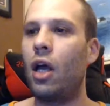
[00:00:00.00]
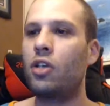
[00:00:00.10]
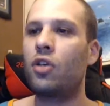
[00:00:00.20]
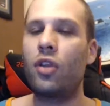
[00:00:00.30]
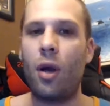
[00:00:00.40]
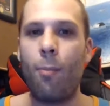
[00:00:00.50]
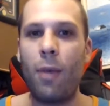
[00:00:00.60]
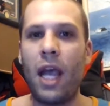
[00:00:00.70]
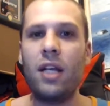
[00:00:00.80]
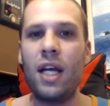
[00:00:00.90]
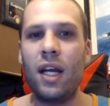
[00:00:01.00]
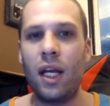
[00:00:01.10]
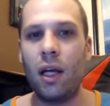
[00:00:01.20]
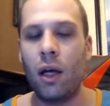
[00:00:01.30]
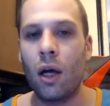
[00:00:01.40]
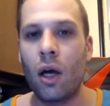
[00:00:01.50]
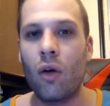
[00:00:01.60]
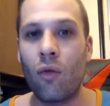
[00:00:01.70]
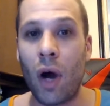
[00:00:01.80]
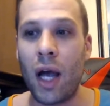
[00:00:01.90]
So they're mandating,
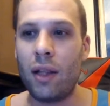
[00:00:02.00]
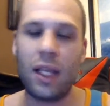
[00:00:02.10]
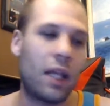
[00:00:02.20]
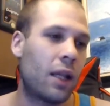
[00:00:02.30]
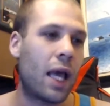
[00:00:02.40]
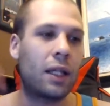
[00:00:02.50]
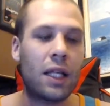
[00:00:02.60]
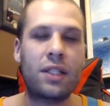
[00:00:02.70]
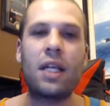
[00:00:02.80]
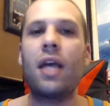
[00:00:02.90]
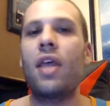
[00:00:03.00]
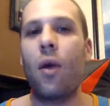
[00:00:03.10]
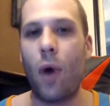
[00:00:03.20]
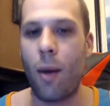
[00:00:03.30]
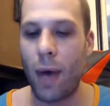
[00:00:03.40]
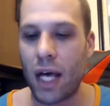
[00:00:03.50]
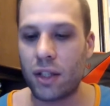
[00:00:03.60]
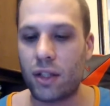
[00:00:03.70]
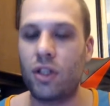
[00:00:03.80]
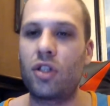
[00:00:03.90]
right, that, like, let's say they wear
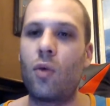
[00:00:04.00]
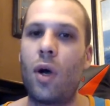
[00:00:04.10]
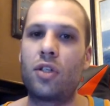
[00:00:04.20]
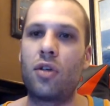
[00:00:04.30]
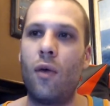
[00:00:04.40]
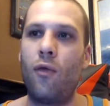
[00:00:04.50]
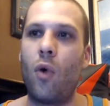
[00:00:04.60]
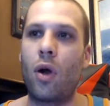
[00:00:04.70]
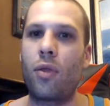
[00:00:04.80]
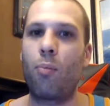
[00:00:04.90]
masks and so on and so forth.